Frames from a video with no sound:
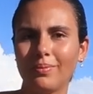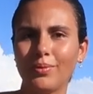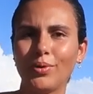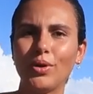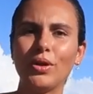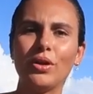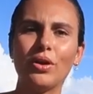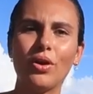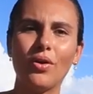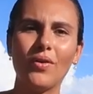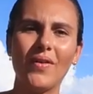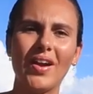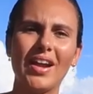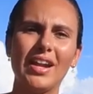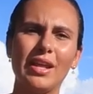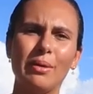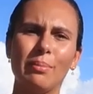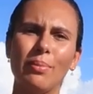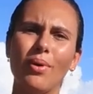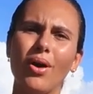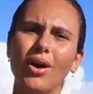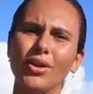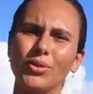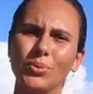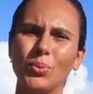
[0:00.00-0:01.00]
we already
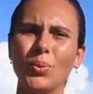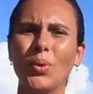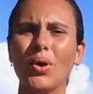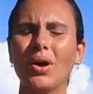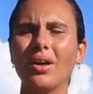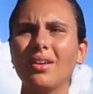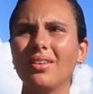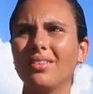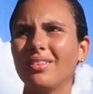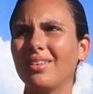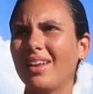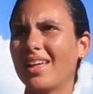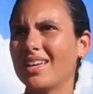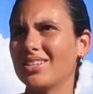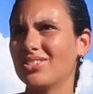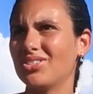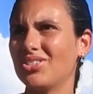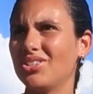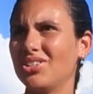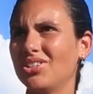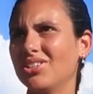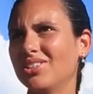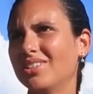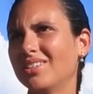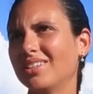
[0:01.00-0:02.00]
bought one last
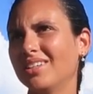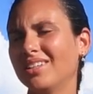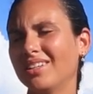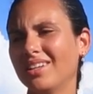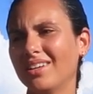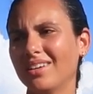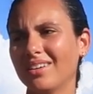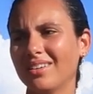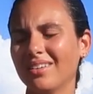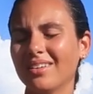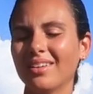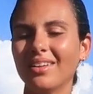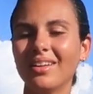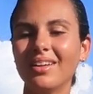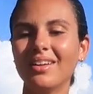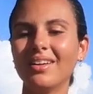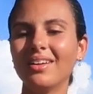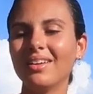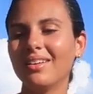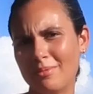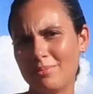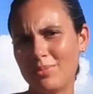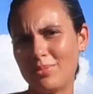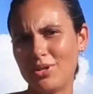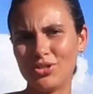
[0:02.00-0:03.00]
year in a,
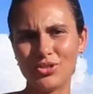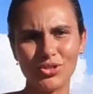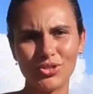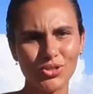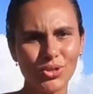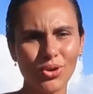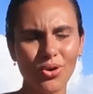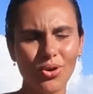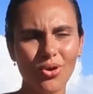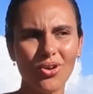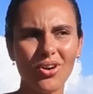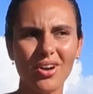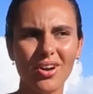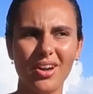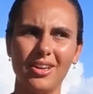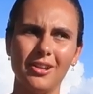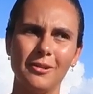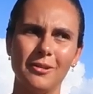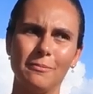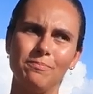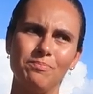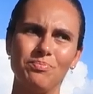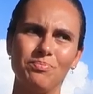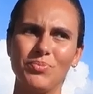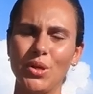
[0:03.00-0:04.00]
a beach store,
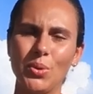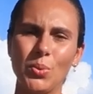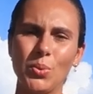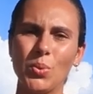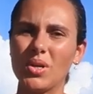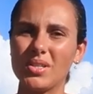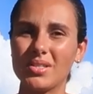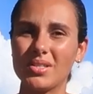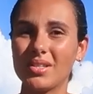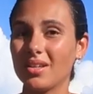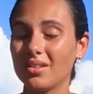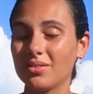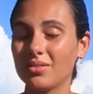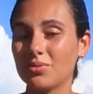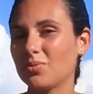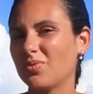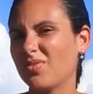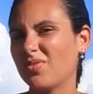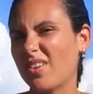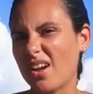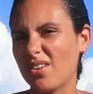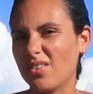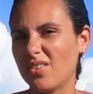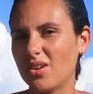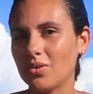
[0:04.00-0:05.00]
and it wasn't
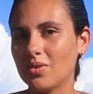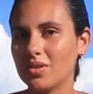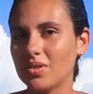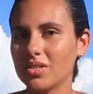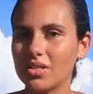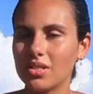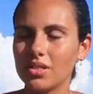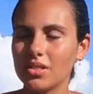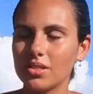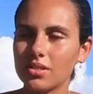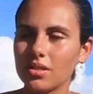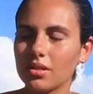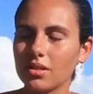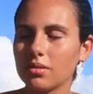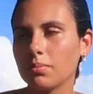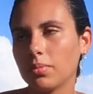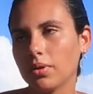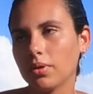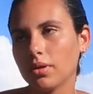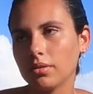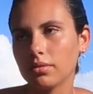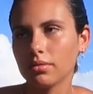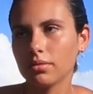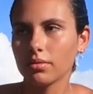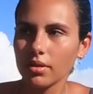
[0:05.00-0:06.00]
very resistant,
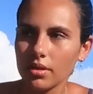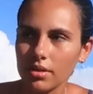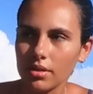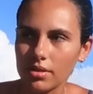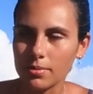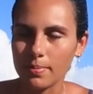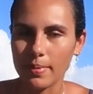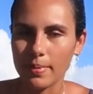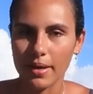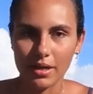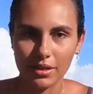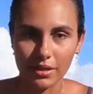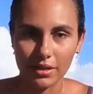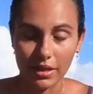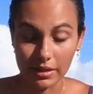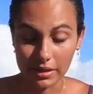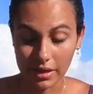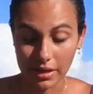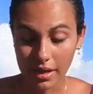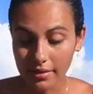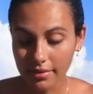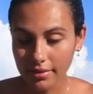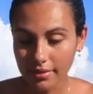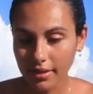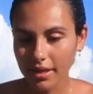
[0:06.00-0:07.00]
but it's better than
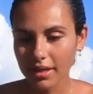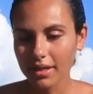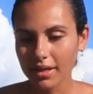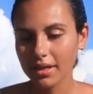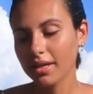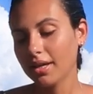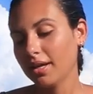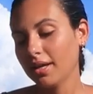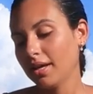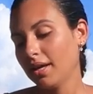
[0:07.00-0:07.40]
nothing.